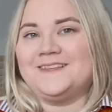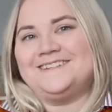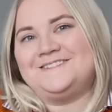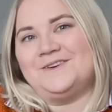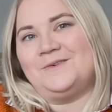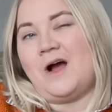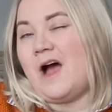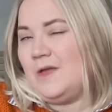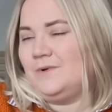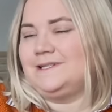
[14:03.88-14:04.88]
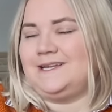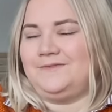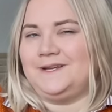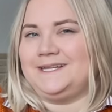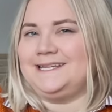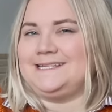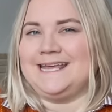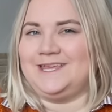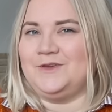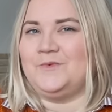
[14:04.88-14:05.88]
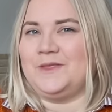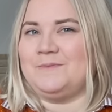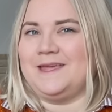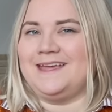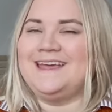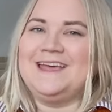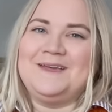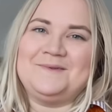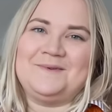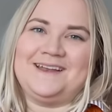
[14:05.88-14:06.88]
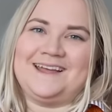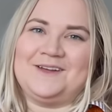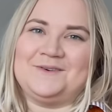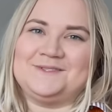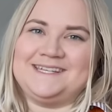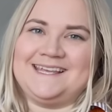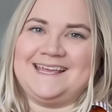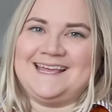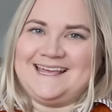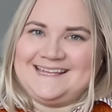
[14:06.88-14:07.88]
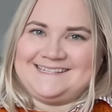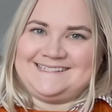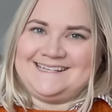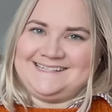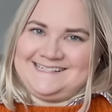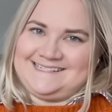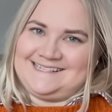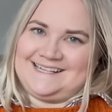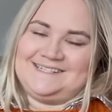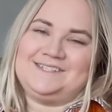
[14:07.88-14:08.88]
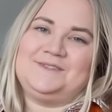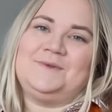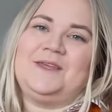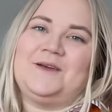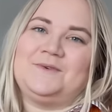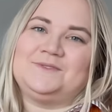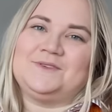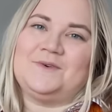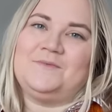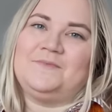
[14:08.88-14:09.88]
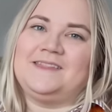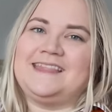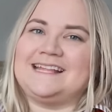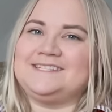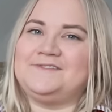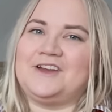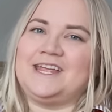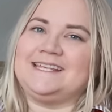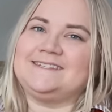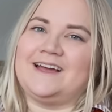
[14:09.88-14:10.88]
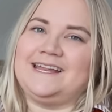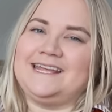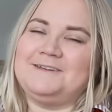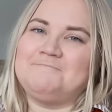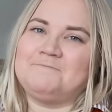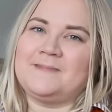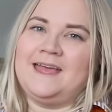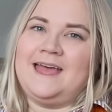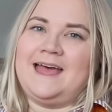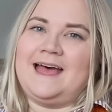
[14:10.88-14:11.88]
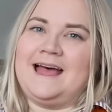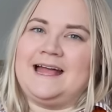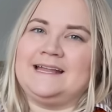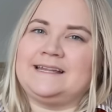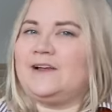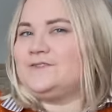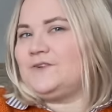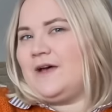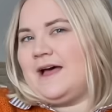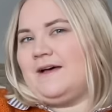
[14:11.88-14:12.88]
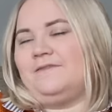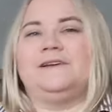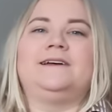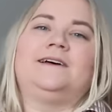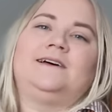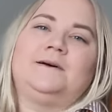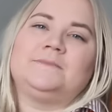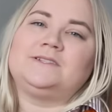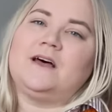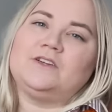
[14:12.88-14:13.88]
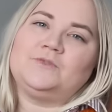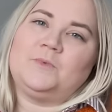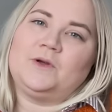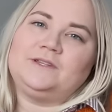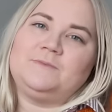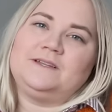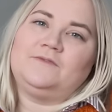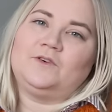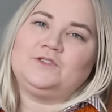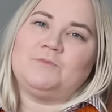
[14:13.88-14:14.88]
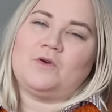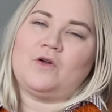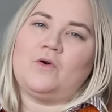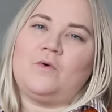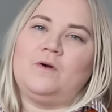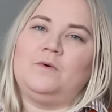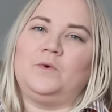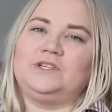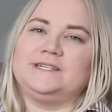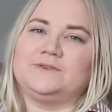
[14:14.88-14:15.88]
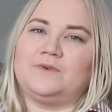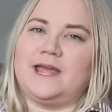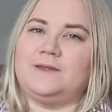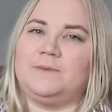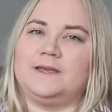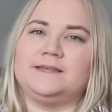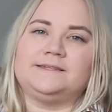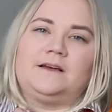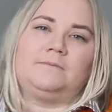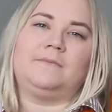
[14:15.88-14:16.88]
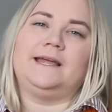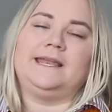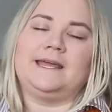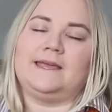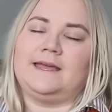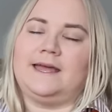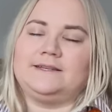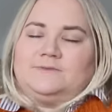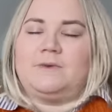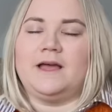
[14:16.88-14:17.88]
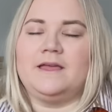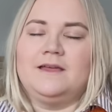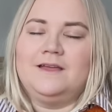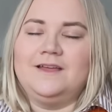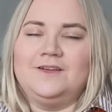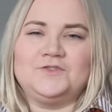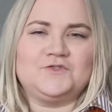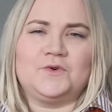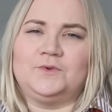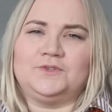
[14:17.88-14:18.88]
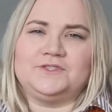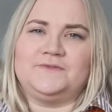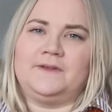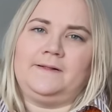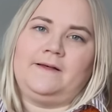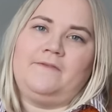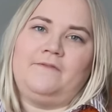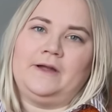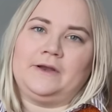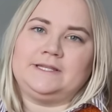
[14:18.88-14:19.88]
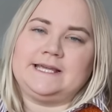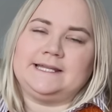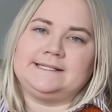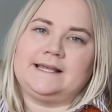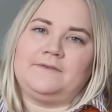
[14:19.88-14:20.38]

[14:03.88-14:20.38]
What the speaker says: So I will definitely take you with me when I go see Cindy's studio. So that's very exciting. And I also have a massage appointment for tomorrow, which is great because my neck and my shoulders feel very tense